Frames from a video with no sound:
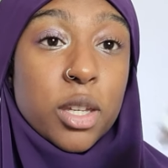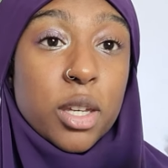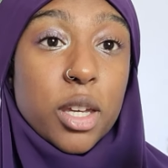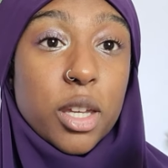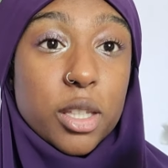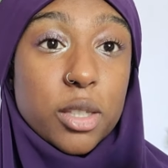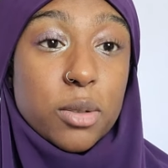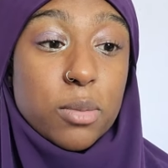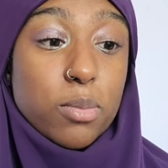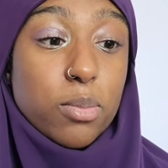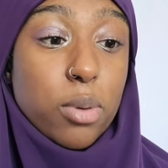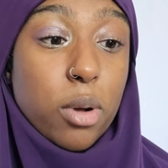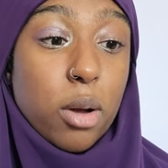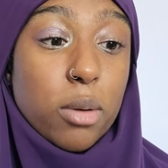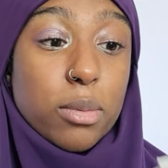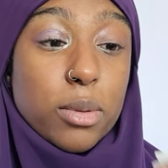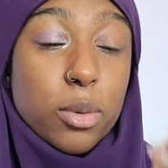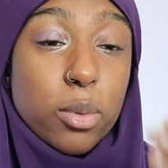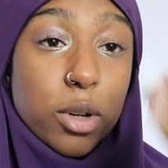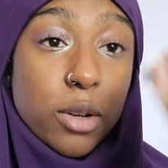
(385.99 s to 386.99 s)
It's
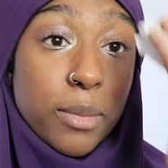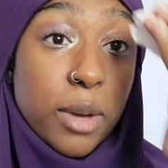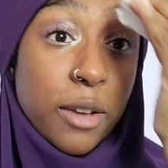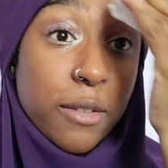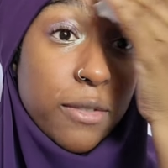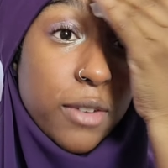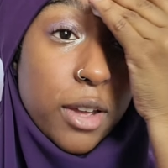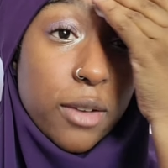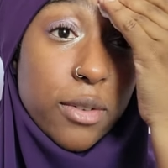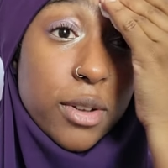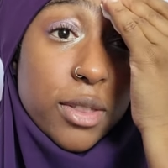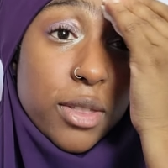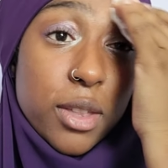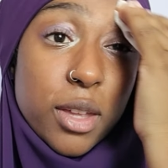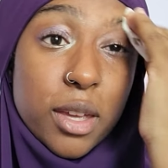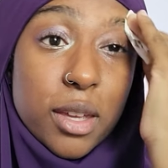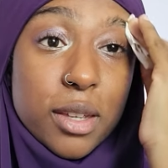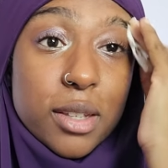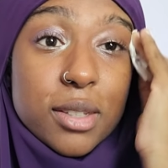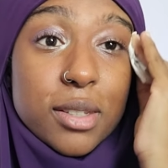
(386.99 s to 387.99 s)
probably one of my favorite
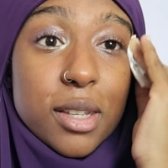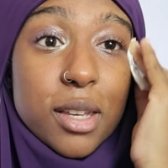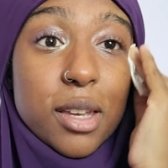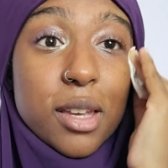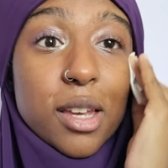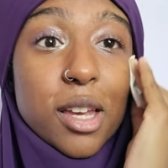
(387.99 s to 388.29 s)
things